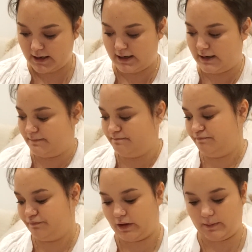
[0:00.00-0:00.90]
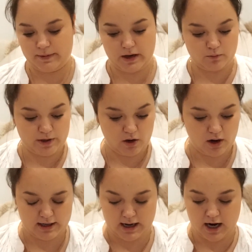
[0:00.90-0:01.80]
Um, but we
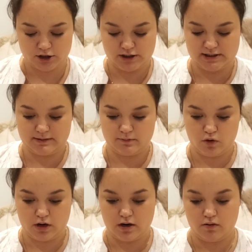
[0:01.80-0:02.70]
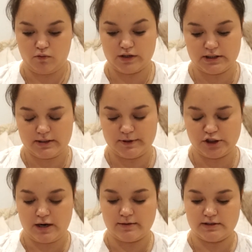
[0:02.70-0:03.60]
got actually some more winter
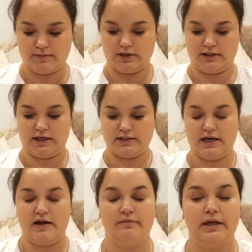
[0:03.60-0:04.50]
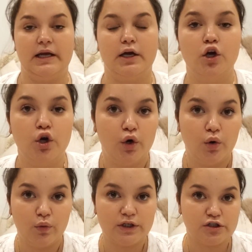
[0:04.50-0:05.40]
pajamas because he doesn't have many
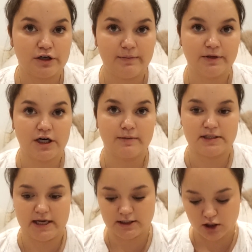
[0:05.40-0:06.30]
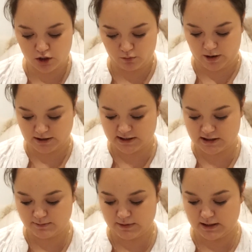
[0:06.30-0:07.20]
wintry pajamas. He has a lot of
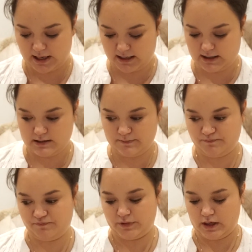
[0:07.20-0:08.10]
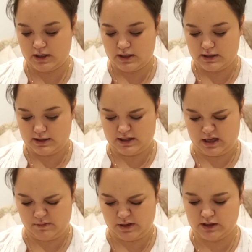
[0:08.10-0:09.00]
onesies, but like they
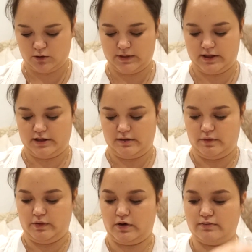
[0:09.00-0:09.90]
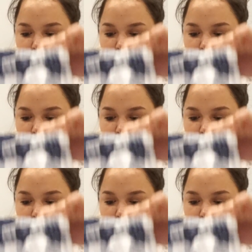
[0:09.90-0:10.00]
can be a little bit thin, but we got him